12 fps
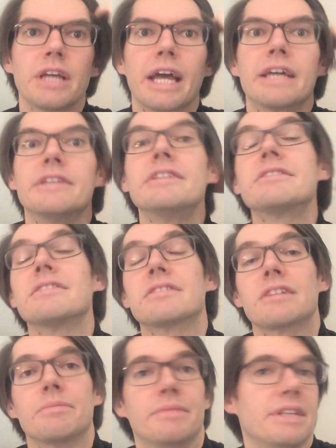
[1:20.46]
And this
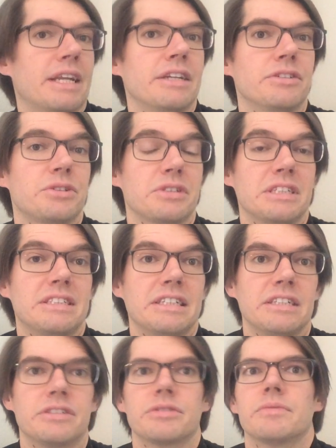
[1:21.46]
is something that I usually
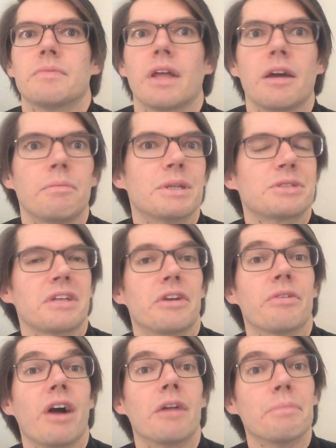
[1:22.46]
teach much
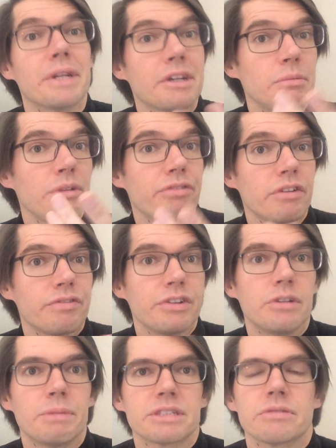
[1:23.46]
later on, but it could be fun
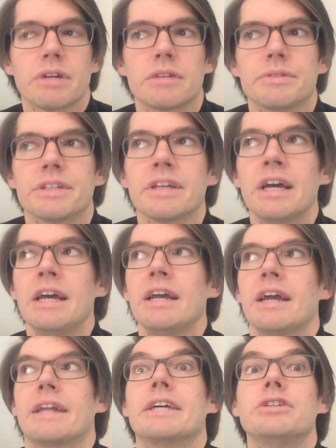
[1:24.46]
for you to mess around with.
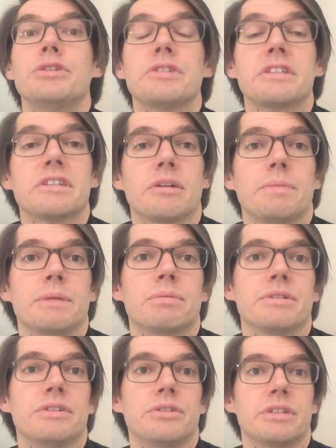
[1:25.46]
And I usually tell
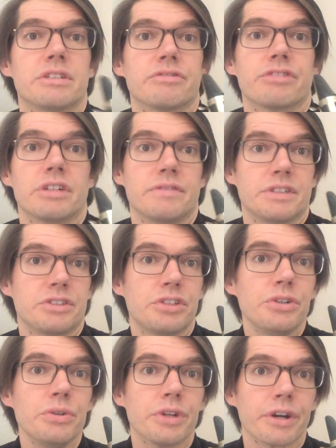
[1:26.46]
people to do it in front of a
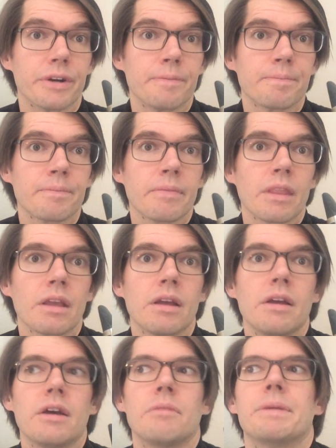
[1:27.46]
tuner,
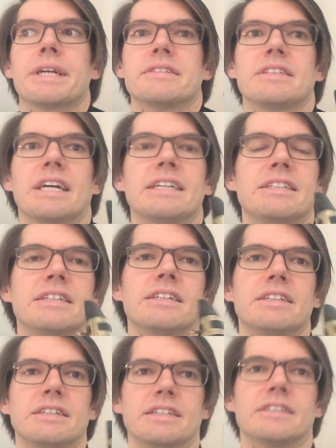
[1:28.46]
because the
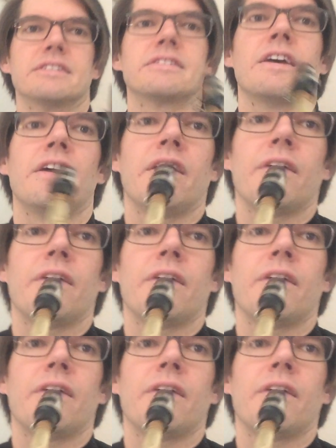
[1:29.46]
idea is,